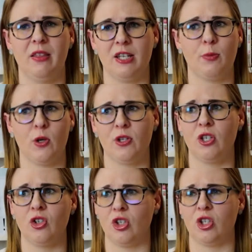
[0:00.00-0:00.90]
This
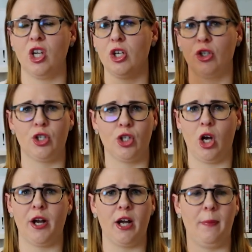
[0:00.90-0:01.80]
person just
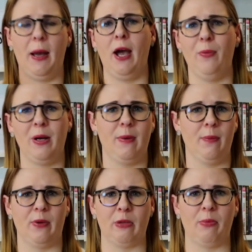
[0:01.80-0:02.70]
shot up how many
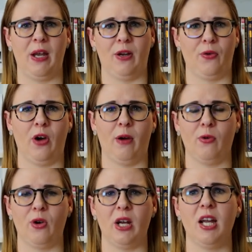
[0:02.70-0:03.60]
people at the bank
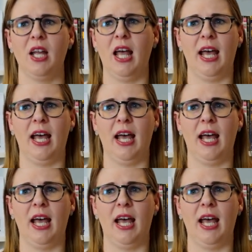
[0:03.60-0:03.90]
robbery